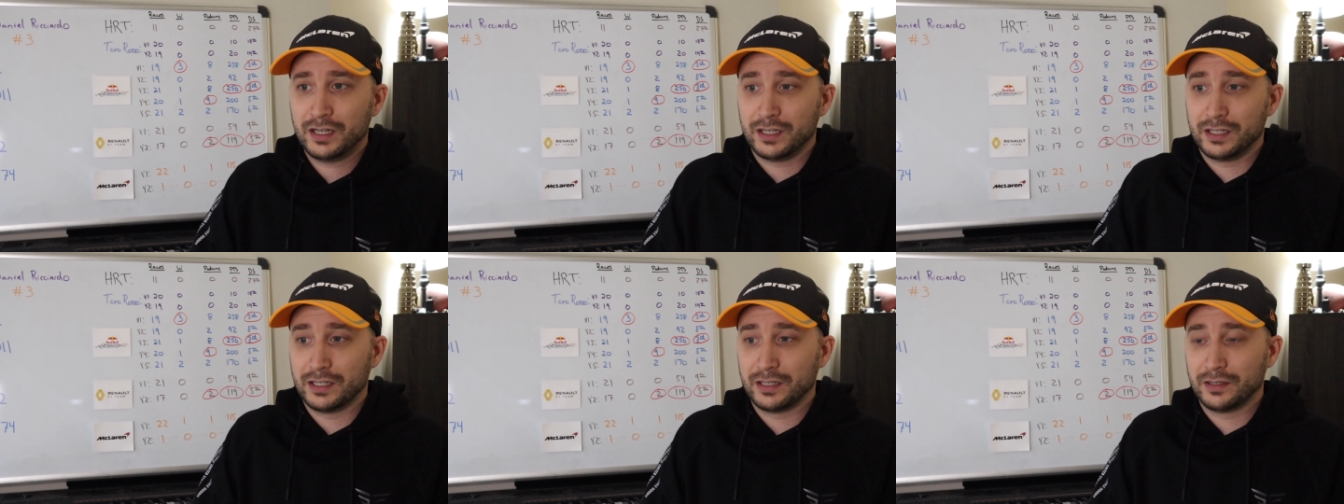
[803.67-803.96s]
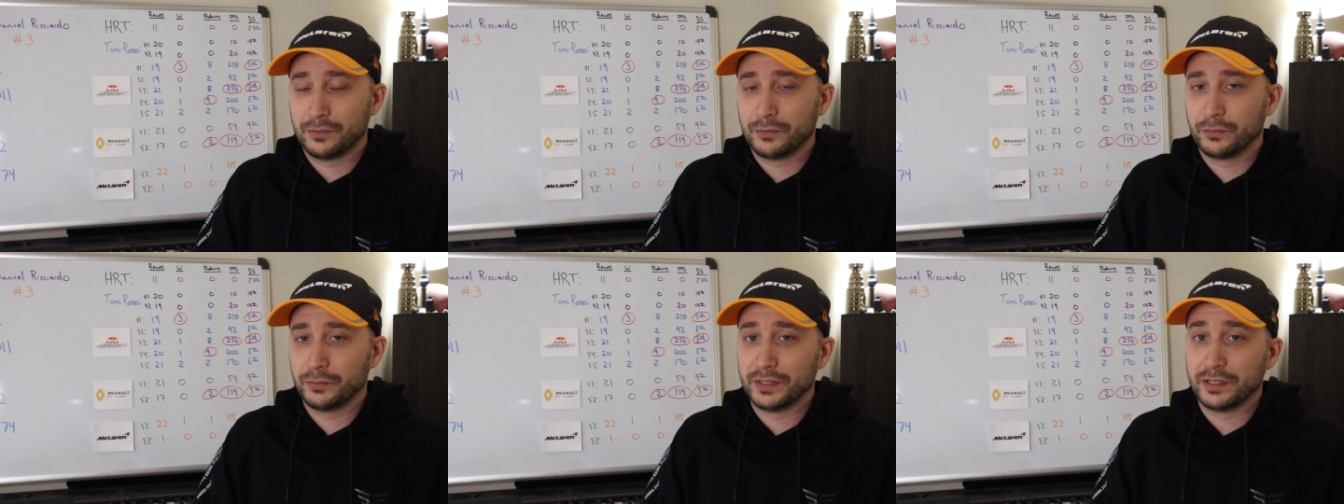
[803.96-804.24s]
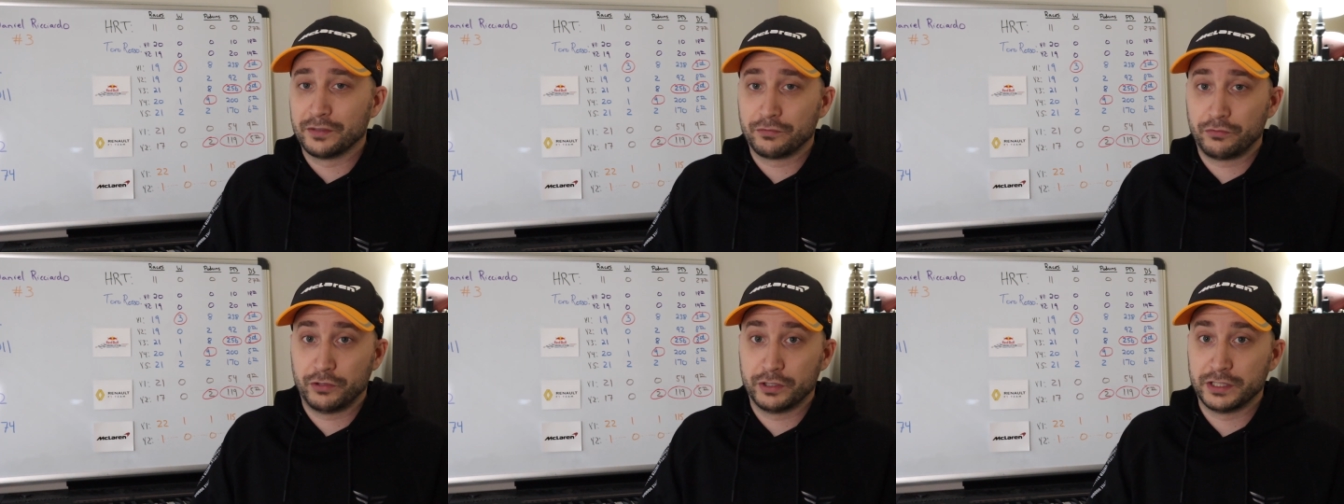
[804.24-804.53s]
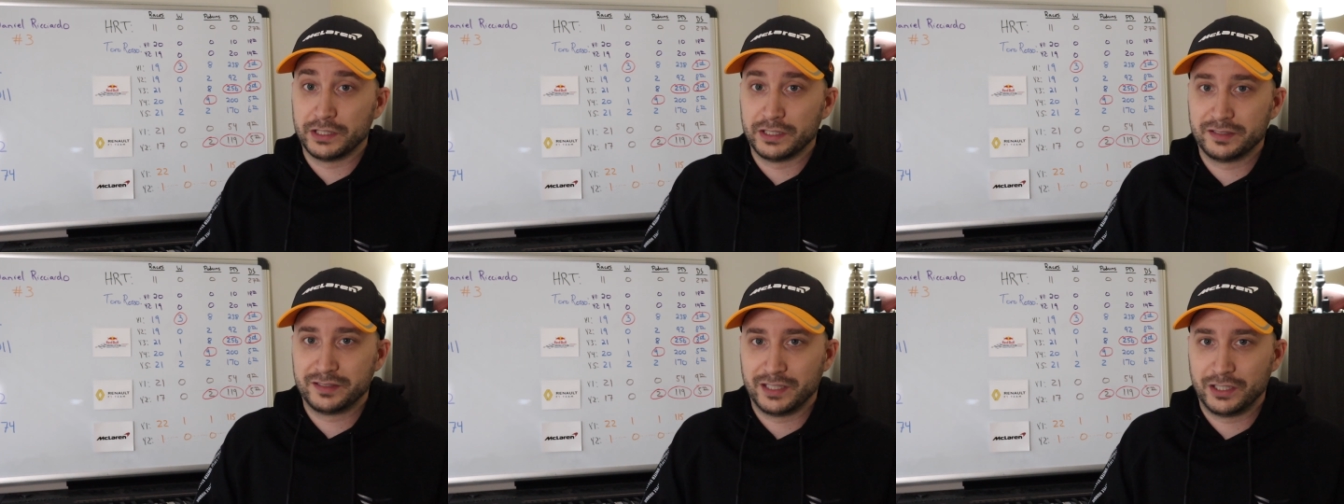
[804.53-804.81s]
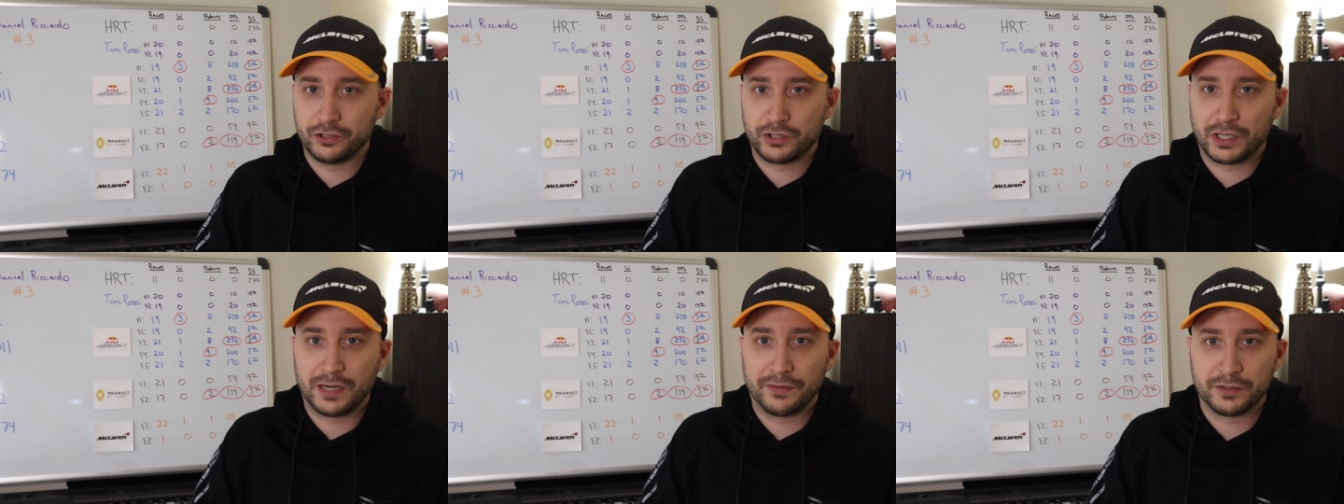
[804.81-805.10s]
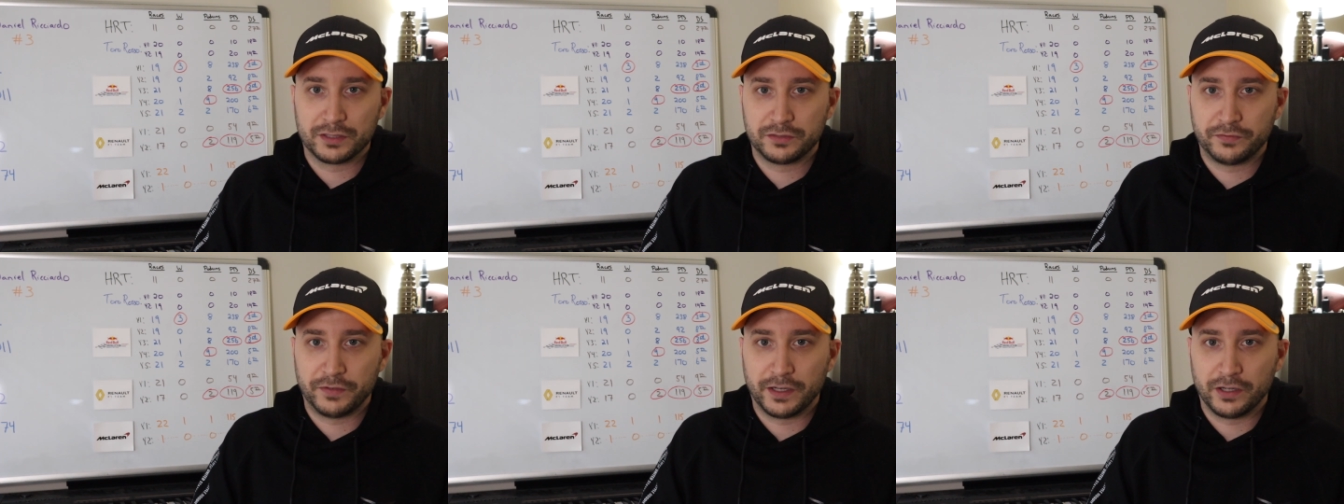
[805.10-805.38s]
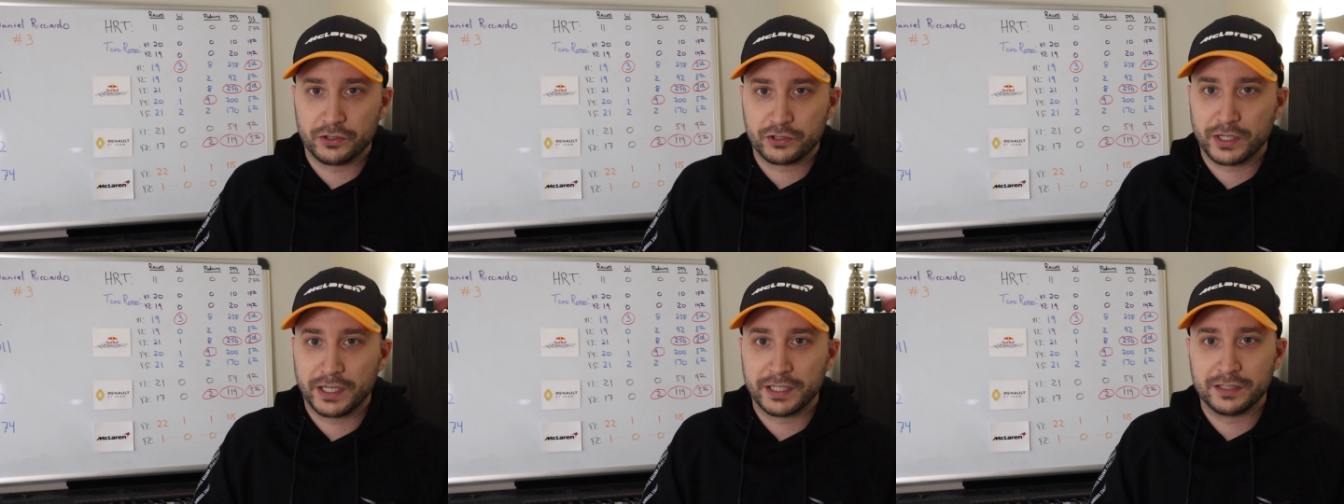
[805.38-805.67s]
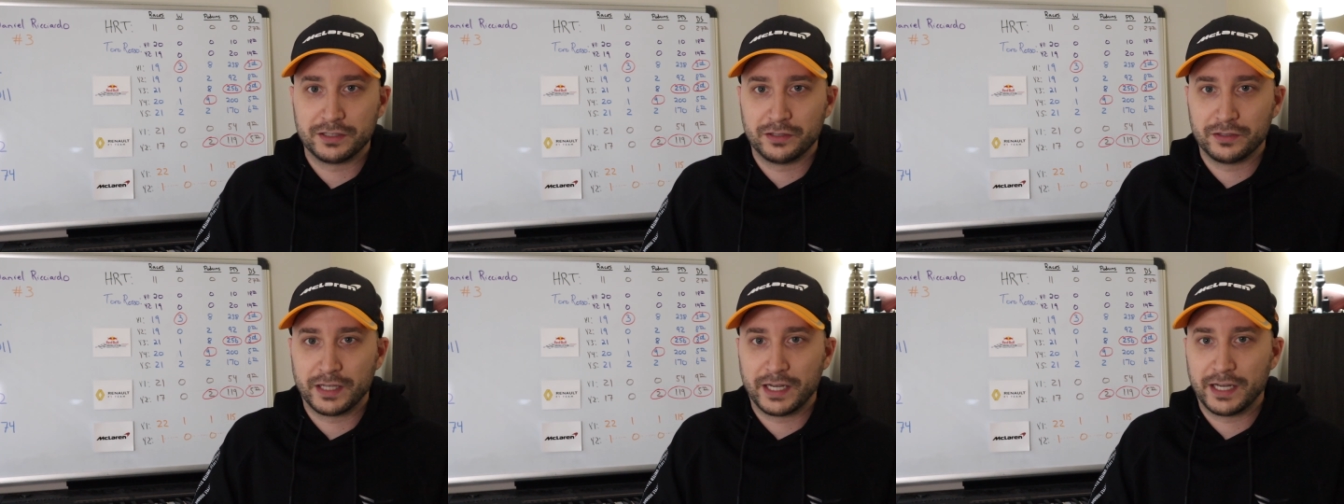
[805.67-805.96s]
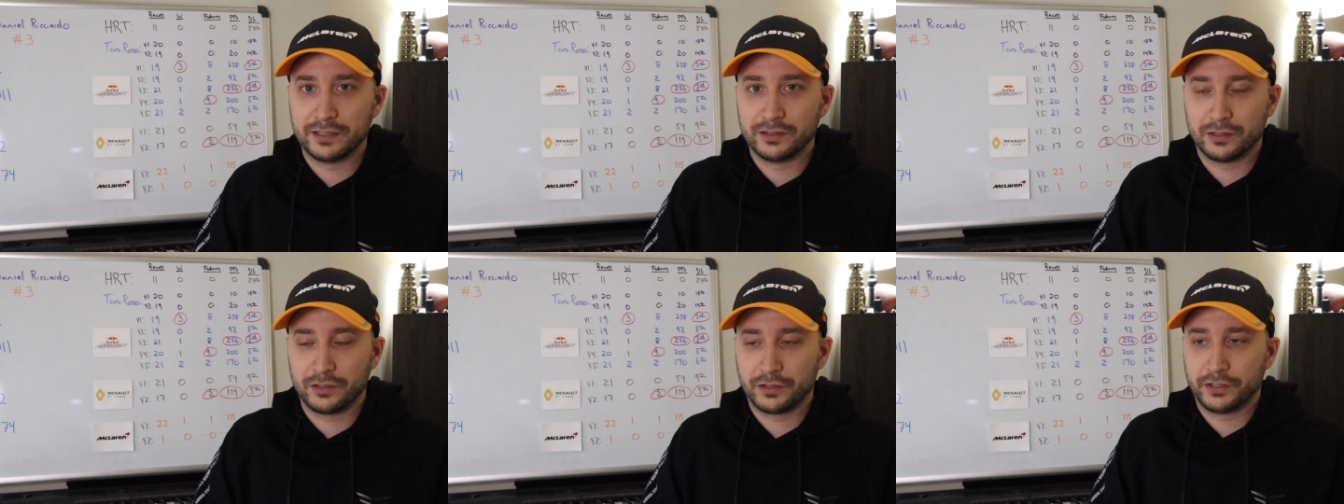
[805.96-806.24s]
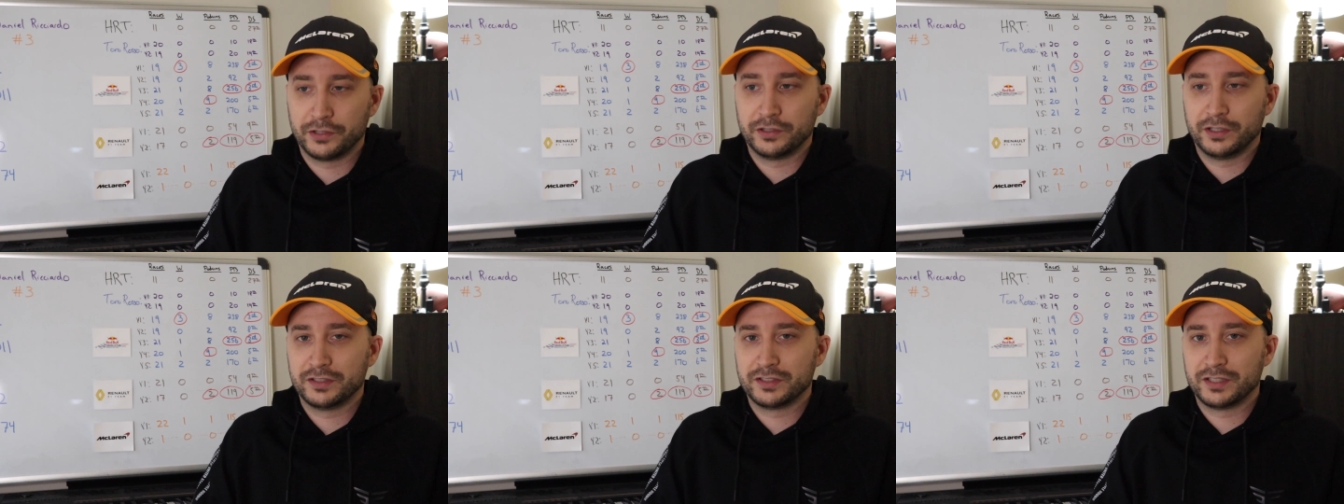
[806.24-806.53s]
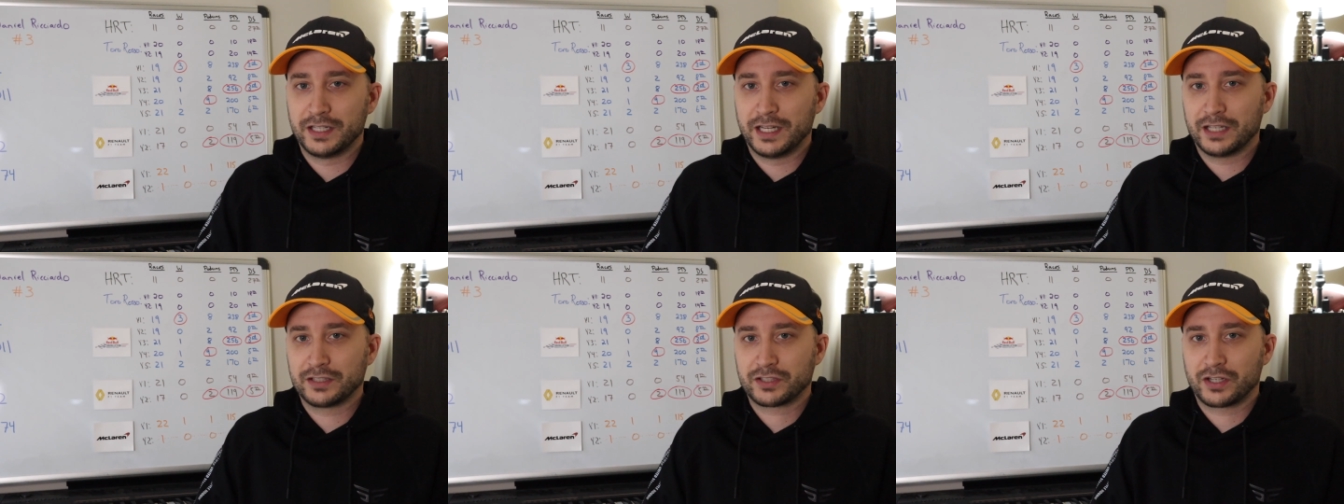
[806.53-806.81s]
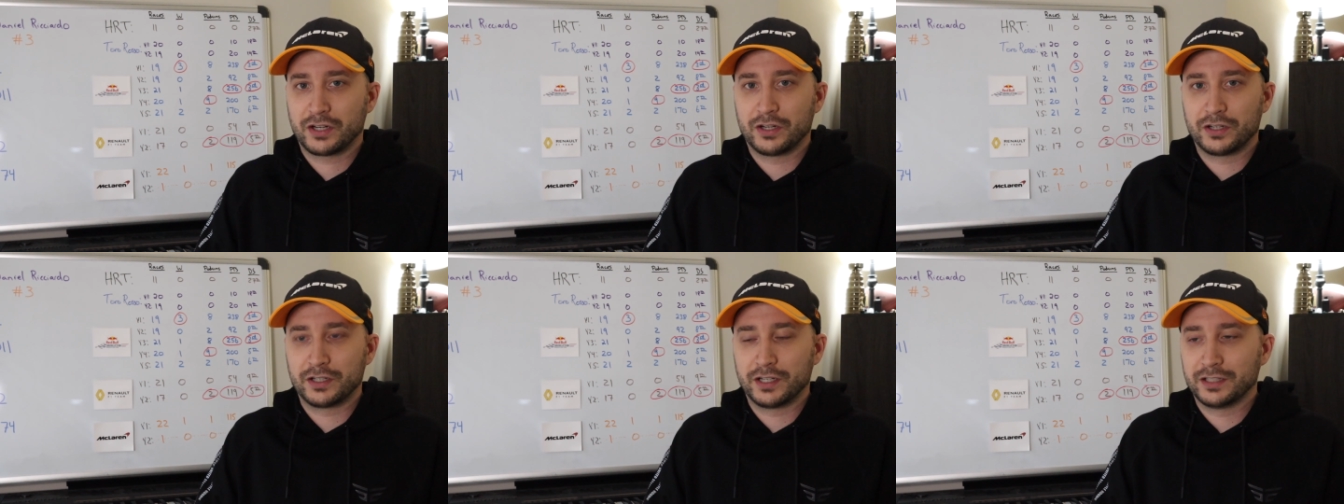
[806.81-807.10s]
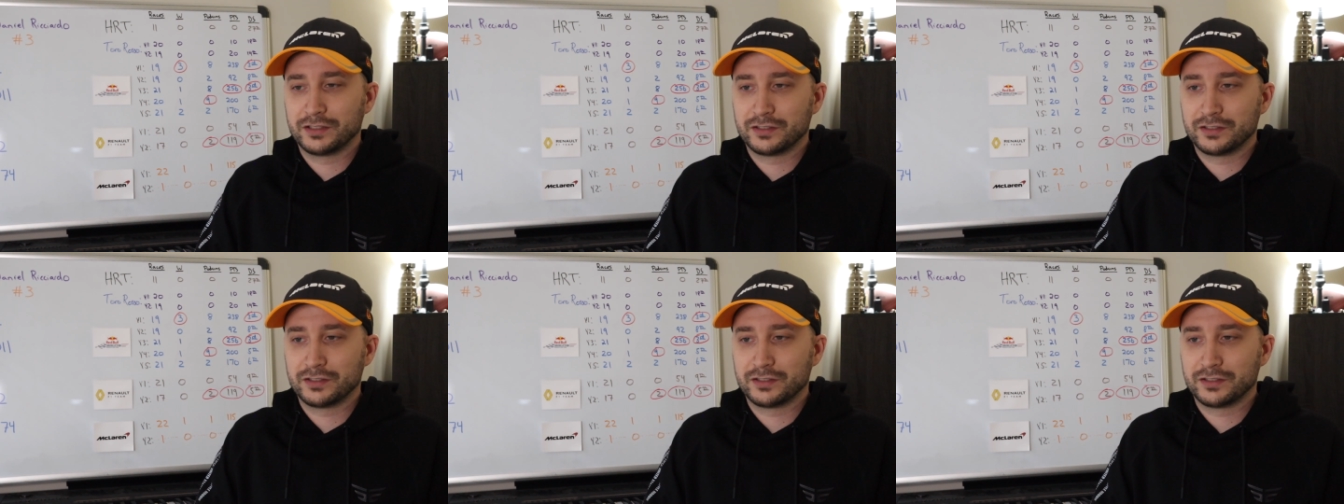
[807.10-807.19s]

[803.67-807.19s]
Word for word: uh, we have really seen drivers fail try to do that in their 30s in NASCAR.